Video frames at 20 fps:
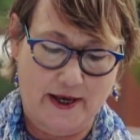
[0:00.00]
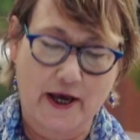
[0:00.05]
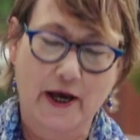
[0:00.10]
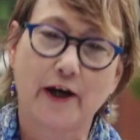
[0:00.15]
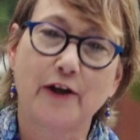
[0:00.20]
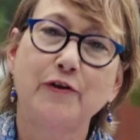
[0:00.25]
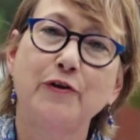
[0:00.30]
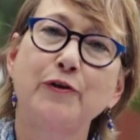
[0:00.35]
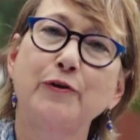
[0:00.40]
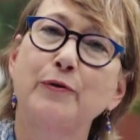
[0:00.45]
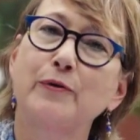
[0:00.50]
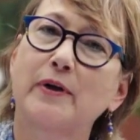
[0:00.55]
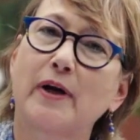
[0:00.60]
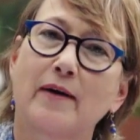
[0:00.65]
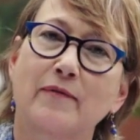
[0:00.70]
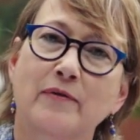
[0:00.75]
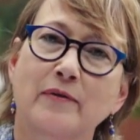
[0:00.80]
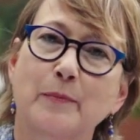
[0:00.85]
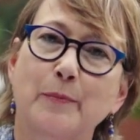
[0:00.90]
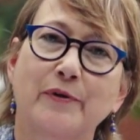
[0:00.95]
a new
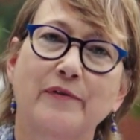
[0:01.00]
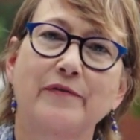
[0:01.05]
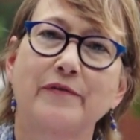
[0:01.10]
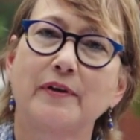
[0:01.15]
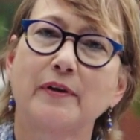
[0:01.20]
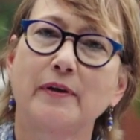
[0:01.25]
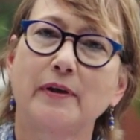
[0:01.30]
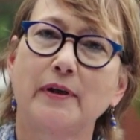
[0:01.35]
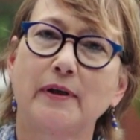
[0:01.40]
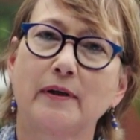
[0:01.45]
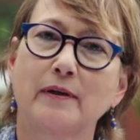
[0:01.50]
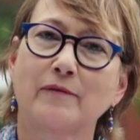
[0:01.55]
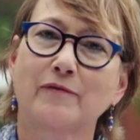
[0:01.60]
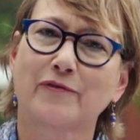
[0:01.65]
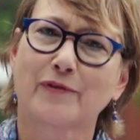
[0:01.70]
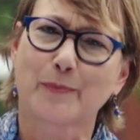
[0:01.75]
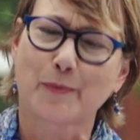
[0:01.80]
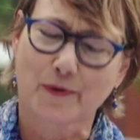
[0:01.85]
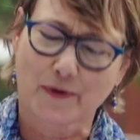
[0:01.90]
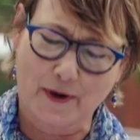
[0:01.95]
covered pavilion
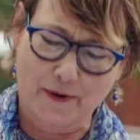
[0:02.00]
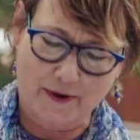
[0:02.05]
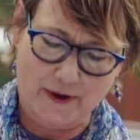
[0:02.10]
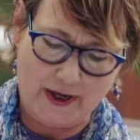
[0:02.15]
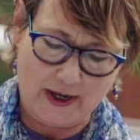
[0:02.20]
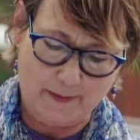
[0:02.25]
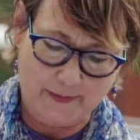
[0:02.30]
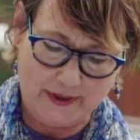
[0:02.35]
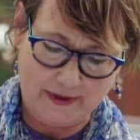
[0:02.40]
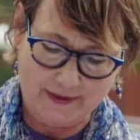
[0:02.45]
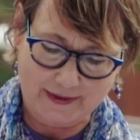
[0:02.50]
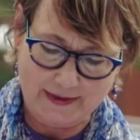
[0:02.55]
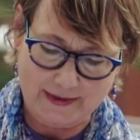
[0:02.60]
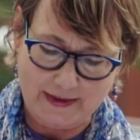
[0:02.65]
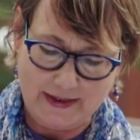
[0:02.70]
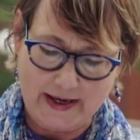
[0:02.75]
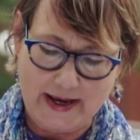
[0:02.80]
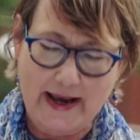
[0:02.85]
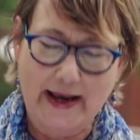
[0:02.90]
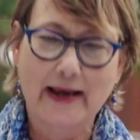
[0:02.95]
for programming,
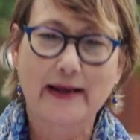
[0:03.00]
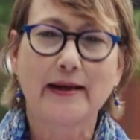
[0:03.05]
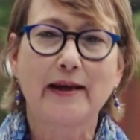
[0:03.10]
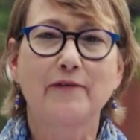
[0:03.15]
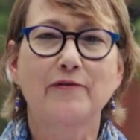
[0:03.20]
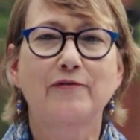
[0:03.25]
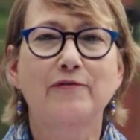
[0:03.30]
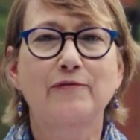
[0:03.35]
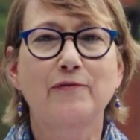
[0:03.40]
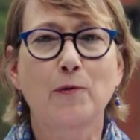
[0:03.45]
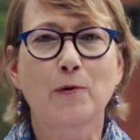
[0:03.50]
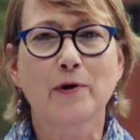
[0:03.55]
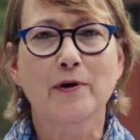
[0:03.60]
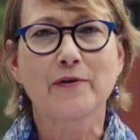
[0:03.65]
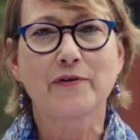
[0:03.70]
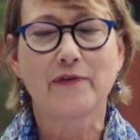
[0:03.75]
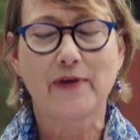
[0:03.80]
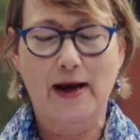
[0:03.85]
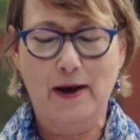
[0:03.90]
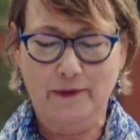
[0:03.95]
and a
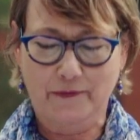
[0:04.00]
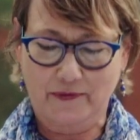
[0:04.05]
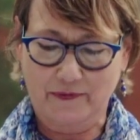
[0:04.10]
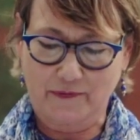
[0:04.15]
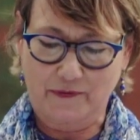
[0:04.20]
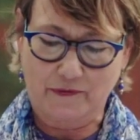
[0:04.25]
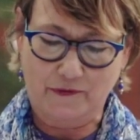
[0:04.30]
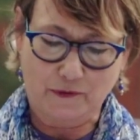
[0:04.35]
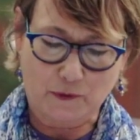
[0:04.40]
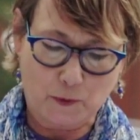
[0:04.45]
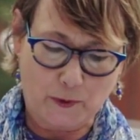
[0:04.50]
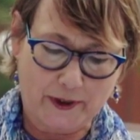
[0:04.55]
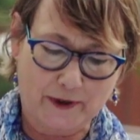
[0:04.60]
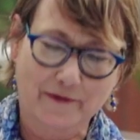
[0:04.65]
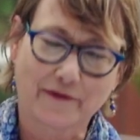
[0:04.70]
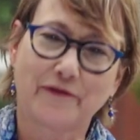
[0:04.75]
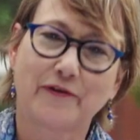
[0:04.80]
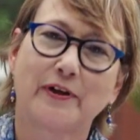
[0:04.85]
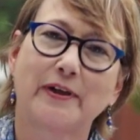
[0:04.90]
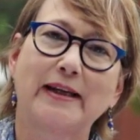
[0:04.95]
4,000 square
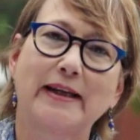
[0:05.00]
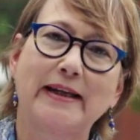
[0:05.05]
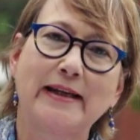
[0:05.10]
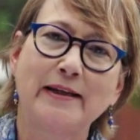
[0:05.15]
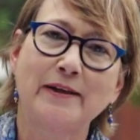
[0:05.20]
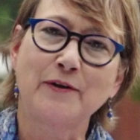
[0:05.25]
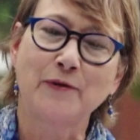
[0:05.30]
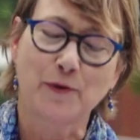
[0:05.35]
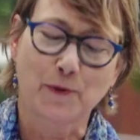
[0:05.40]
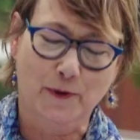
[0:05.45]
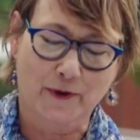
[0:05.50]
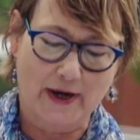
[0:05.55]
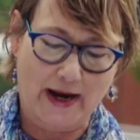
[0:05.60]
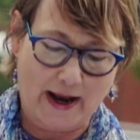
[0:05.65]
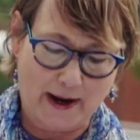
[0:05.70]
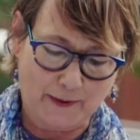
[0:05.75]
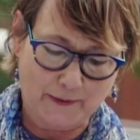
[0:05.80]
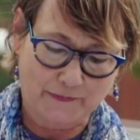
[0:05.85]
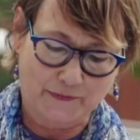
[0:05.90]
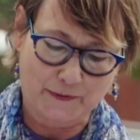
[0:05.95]
foot
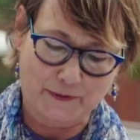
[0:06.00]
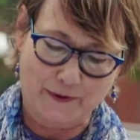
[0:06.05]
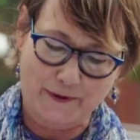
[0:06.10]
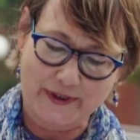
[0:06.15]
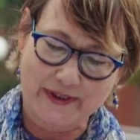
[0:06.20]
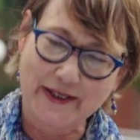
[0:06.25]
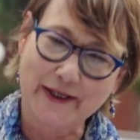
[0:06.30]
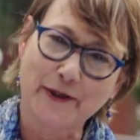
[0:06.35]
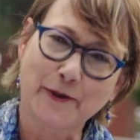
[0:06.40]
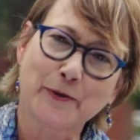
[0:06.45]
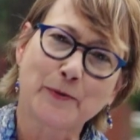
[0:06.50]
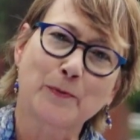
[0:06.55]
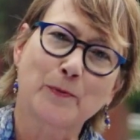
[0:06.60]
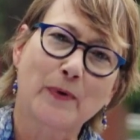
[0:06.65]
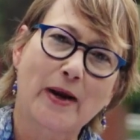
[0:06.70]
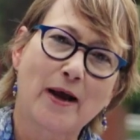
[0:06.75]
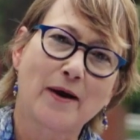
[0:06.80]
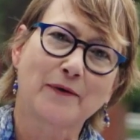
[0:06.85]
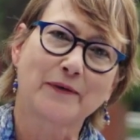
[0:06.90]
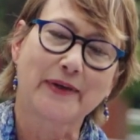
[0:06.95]
indoor-outdoor
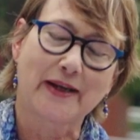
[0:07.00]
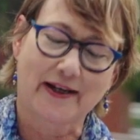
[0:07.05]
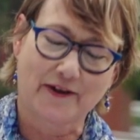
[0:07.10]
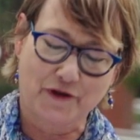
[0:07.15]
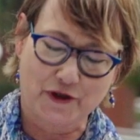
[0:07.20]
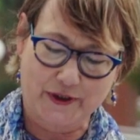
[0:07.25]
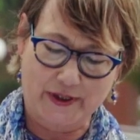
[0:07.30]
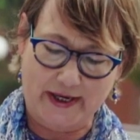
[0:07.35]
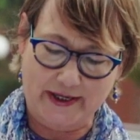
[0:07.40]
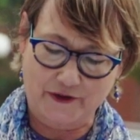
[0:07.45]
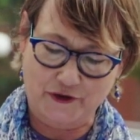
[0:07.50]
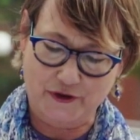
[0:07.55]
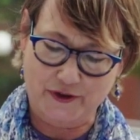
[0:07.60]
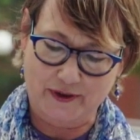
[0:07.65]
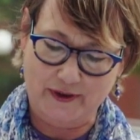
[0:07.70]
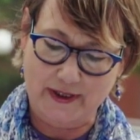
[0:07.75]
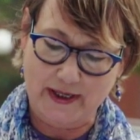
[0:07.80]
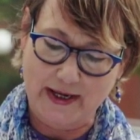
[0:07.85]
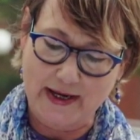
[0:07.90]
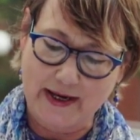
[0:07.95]
year-round
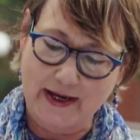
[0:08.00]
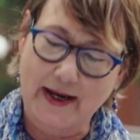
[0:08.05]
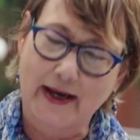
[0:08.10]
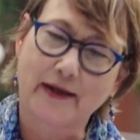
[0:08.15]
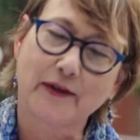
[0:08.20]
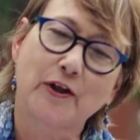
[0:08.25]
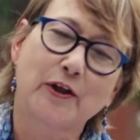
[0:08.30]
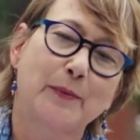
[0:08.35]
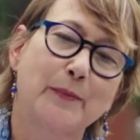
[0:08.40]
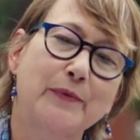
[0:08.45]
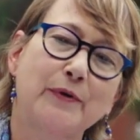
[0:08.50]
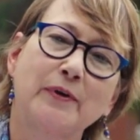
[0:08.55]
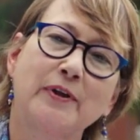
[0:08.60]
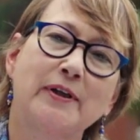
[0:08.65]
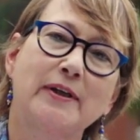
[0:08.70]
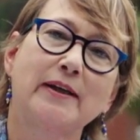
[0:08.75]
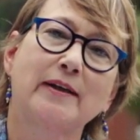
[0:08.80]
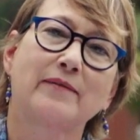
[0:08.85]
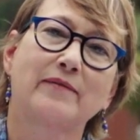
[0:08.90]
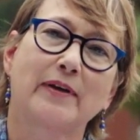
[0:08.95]
education and
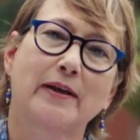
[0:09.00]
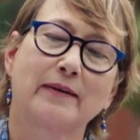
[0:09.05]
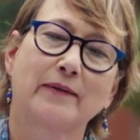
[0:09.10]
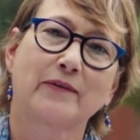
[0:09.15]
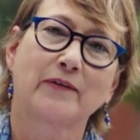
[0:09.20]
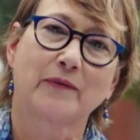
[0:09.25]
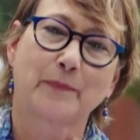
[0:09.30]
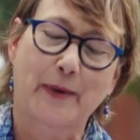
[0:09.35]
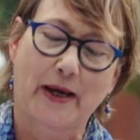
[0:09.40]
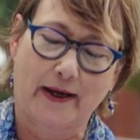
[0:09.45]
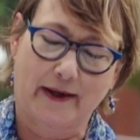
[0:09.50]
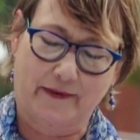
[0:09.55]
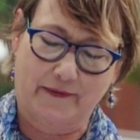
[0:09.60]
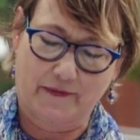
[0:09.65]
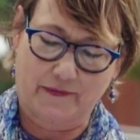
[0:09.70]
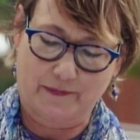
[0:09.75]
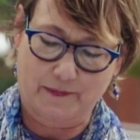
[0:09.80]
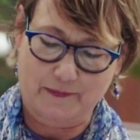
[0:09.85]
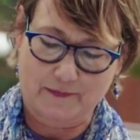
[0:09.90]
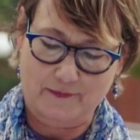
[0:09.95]
community event
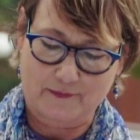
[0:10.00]
space.